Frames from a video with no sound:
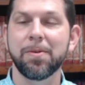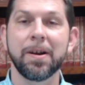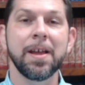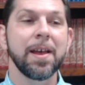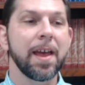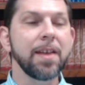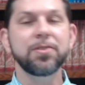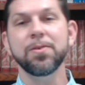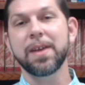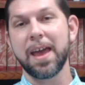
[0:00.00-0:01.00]
or
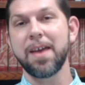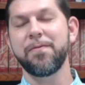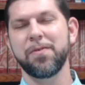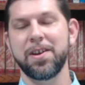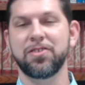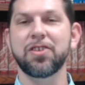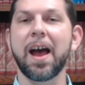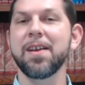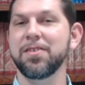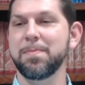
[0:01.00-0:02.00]
it's okay for a
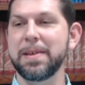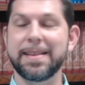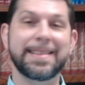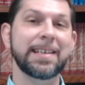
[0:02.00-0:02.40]
child to be